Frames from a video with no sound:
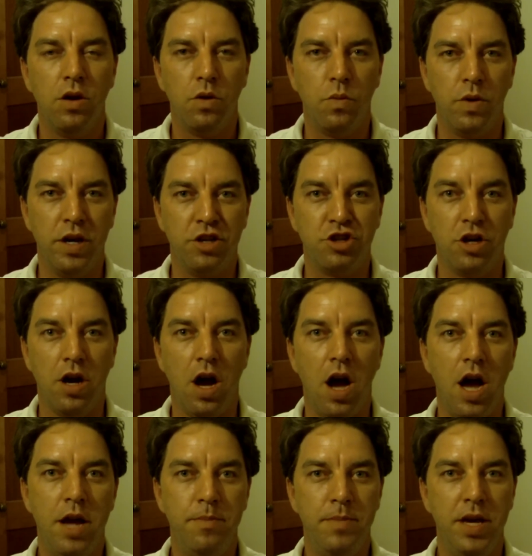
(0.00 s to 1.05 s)
which
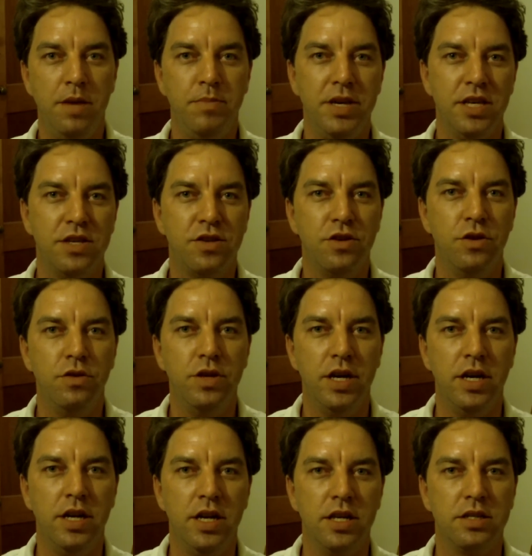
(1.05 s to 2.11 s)
I may be sued
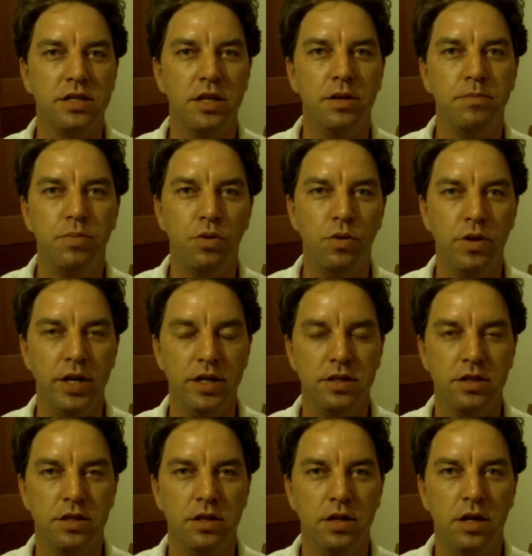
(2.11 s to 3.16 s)
in at some
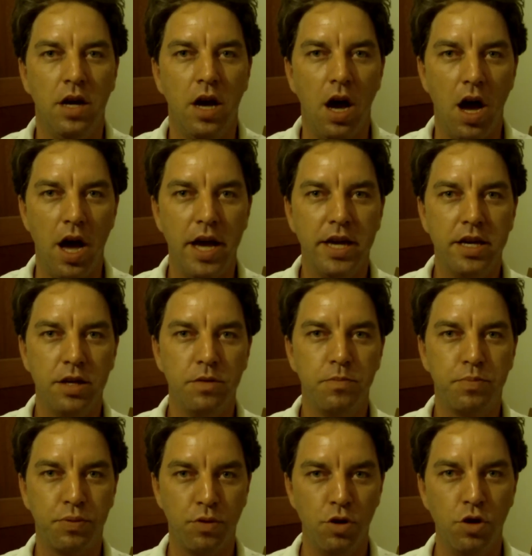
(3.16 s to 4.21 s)
point, I can
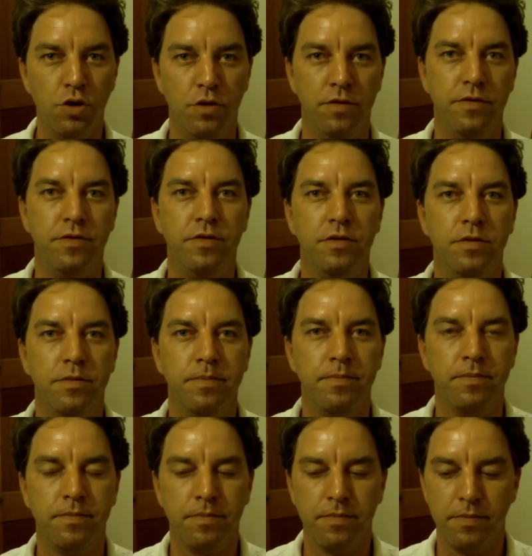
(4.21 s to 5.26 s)
prove,
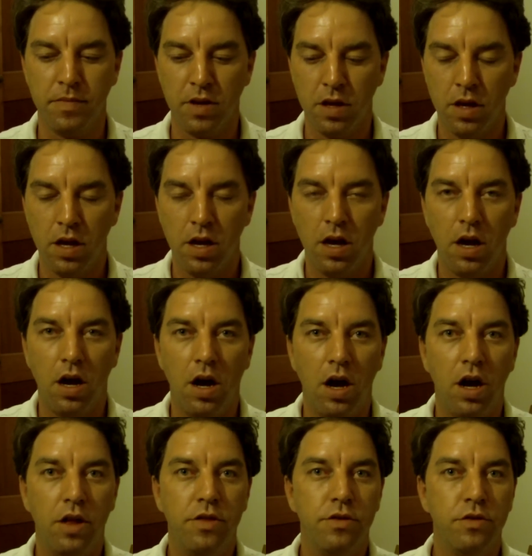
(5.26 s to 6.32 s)

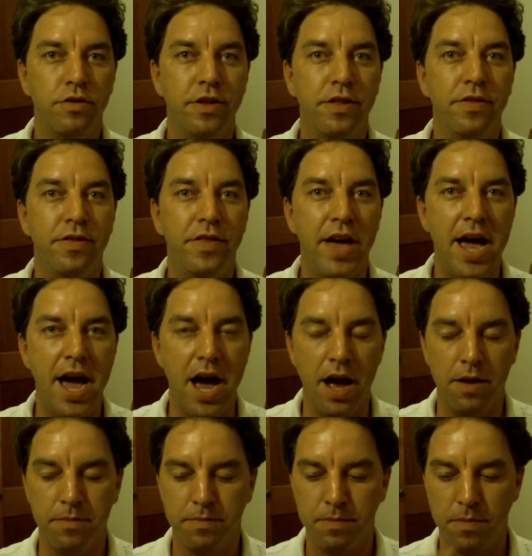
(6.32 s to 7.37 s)
other than that,